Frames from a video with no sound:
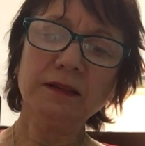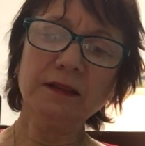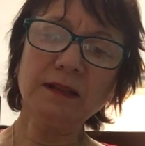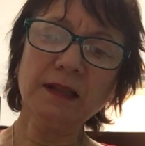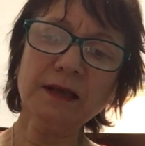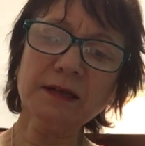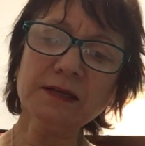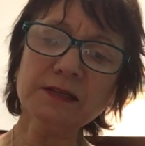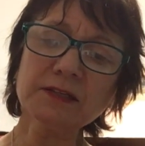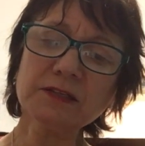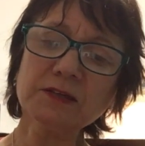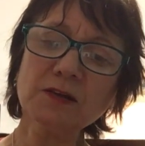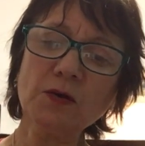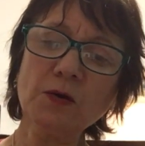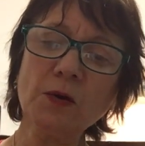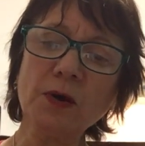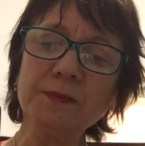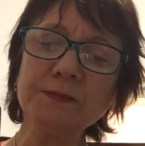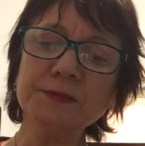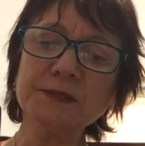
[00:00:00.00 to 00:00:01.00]
Let us
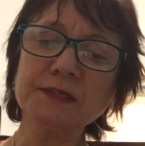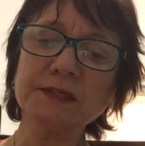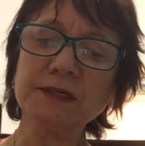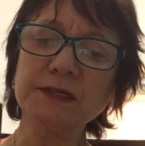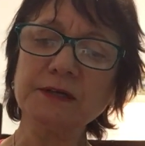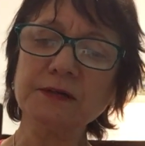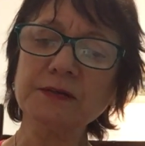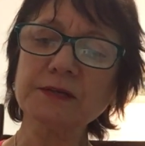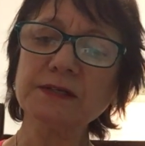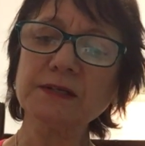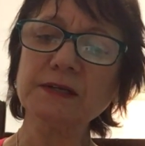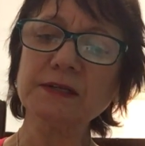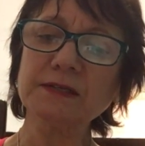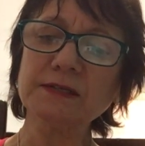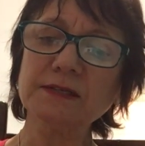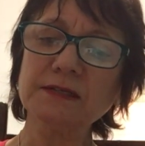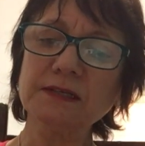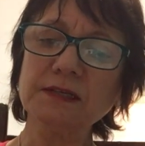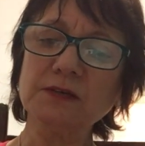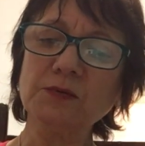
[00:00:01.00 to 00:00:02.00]
go upstairs and
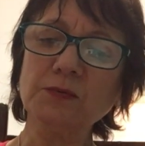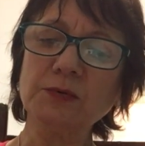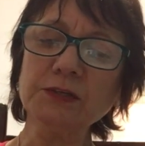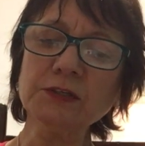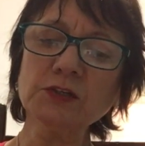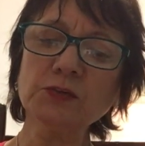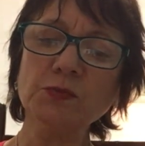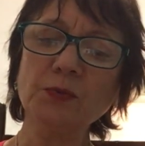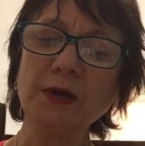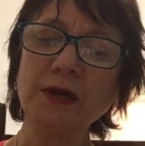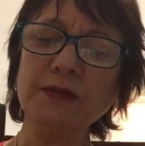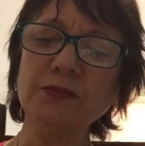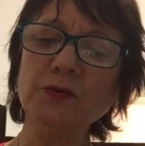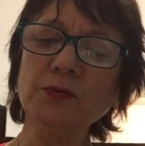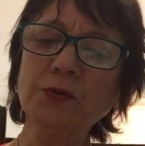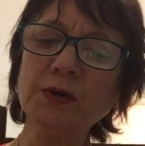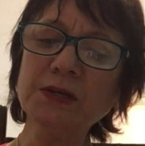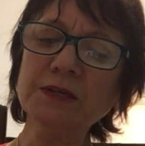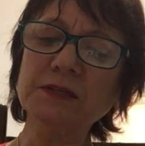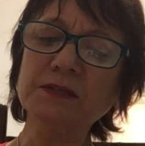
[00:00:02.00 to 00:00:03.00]
see which way the
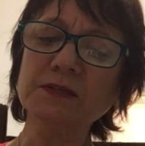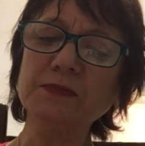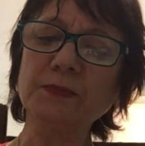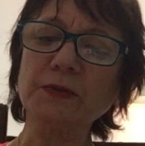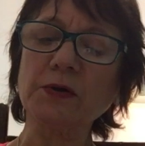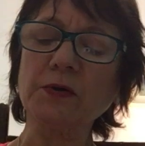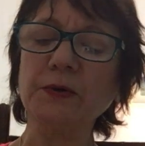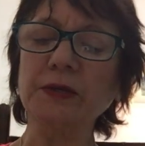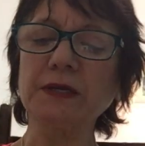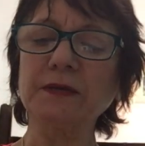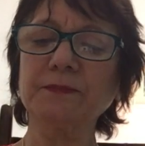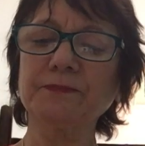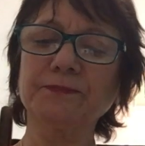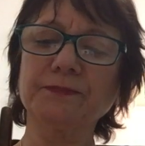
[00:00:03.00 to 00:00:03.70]
wind is blowing,